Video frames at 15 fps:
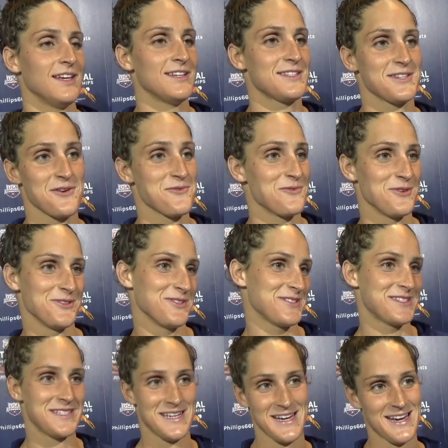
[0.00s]
so we'll
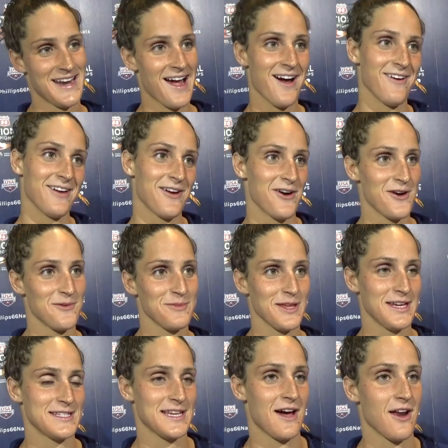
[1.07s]
see how it all
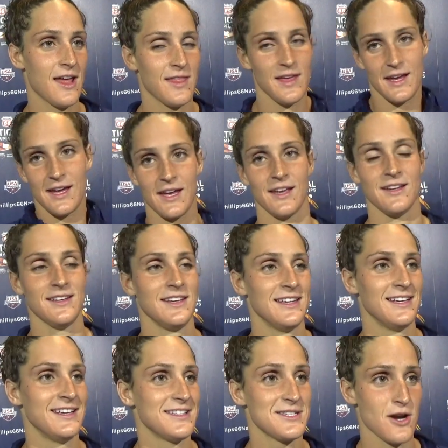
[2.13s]
plays out. I think
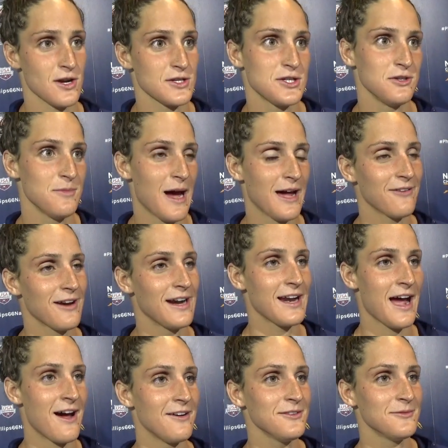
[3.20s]
it's not too bad right
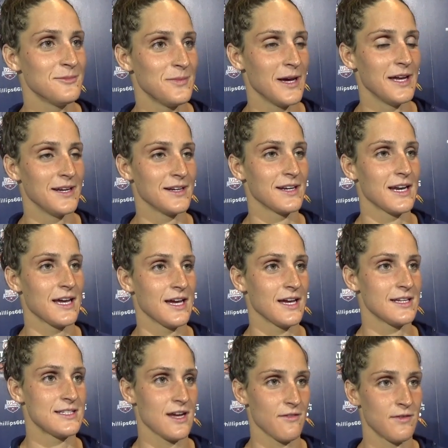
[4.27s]
now, but
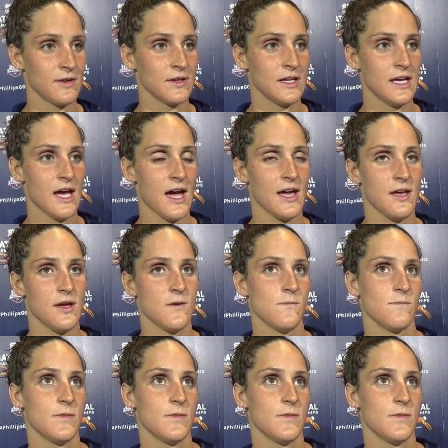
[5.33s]
definitely I